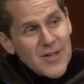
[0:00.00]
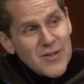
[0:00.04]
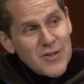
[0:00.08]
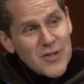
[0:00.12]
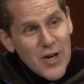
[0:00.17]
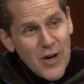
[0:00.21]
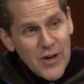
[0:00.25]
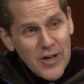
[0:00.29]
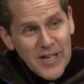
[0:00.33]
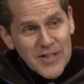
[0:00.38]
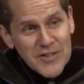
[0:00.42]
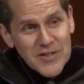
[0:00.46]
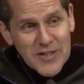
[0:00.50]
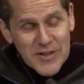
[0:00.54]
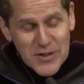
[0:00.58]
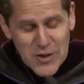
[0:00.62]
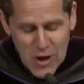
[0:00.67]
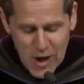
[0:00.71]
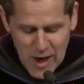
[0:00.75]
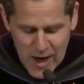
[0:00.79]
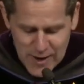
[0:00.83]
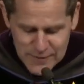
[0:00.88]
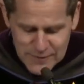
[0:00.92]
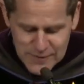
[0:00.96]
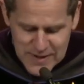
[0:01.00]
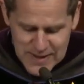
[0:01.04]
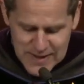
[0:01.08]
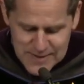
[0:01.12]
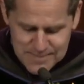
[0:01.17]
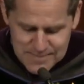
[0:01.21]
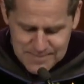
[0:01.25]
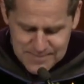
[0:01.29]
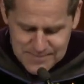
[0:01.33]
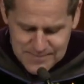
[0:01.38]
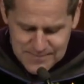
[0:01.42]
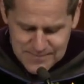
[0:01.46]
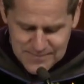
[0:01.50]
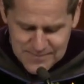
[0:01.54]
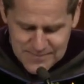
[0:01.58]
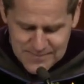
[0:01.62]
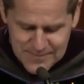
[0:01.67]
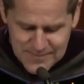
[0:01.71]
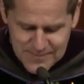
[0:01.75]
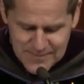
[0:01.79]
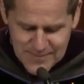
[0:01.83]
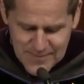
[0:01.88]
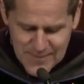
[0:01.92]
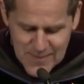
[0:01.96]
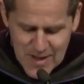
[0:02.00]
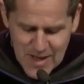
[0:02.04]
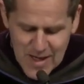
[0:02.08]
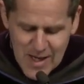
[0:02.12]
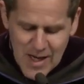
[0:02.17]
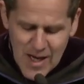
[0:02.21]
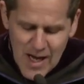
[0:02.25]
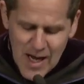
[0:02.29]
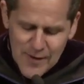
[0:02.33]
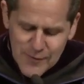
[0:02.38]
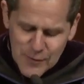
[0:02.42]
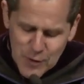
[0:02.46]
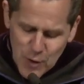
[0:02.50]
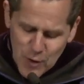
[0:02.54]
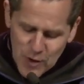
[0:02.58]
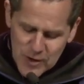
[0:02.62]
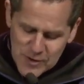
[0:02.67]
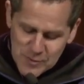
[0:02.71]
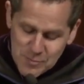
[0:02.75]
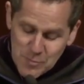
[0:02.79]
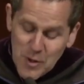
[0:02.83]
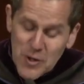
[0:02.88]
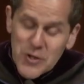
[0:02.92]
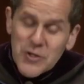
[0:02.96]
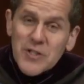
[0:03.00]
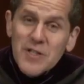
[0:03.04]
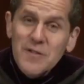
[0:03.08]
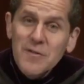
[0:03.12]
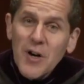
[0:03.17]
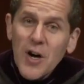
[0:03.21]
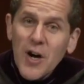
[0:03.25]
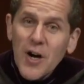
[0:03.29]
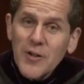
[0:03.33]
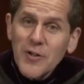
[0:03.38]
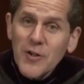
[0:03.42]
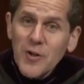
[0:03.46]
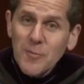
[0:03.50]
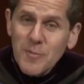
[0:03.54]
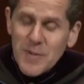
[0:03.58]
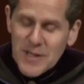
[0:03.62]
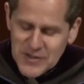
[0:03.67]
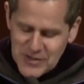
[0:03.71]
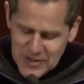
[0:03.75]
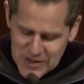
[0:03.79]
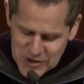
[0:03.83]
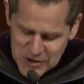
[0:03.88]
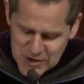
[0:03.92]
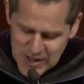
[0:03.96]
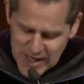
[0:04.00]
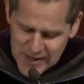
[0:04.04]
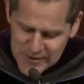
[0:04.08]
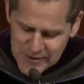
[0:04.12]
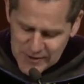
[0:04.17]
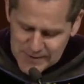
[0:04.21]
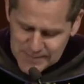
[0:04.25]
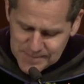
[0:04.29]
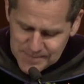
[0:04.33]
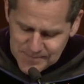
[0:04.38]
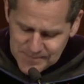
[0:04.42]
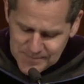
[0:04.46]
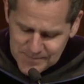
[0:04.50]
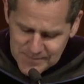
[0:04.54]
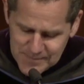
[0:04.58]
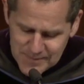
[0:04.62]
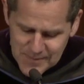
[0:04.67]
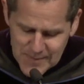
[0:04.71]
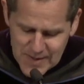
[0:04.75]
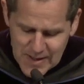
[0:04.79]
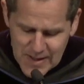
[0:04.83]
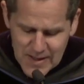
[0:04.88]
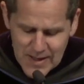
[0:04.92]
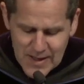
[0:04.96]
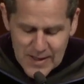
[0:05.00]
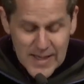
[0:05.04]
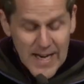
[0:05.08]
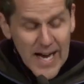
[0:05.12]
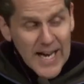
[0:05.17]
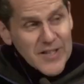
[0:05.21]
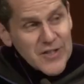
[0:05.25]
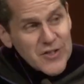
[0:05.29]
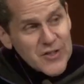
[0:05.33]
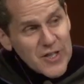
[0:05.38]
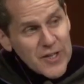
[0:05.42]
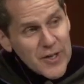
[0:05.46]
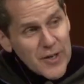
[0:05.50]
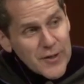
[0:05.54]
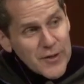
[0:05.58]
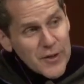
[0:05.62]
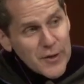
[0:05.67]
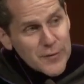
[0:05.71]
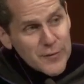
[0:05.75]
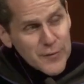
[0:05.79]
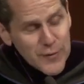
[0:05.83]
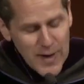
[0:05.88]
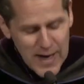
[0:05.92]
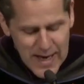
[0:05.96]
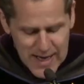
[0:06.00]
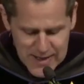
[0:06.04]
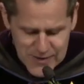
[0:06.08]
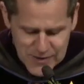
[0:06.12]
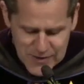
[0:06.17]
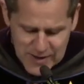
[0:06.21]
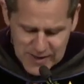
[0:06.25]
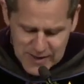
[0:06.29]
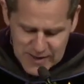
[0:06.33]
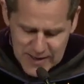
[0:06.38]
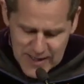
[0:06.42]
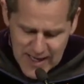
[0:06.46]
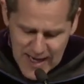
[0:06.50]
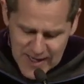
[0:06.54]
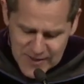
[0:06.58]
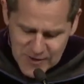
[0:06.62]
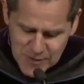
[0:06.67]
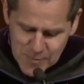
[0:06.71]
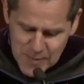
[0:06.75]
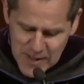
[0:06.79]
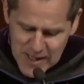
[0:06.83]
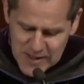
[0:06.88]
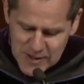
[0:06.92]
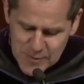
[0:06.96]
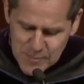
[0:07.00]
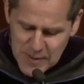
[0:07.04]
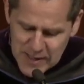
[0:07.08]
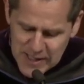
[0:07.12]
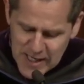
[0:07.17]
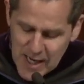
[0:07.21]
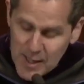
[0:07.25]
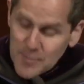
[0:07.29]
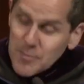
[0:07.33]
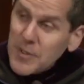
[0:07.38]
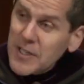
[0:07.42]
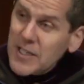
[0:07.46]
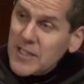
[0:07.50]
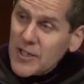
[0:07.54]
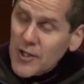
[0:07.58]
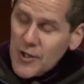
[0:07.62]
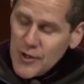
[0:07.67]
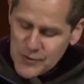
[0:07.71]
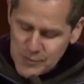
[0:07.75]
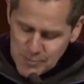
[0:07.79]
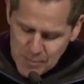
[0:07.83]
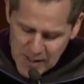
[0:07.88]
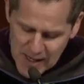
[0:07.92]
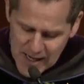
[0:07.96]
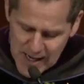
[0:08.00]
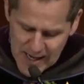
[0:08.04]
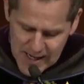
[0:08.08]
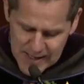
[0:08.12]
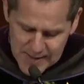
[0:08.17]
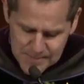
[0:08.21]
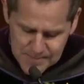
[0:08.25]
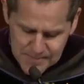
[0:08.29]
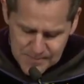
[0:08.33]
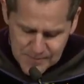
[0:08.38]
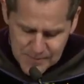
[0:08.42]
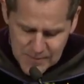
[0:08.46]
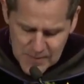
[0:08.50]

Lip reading: donuts and coffee. Of course, most of all, you'll miss each other. Next year, your friends and classmates may not be close by,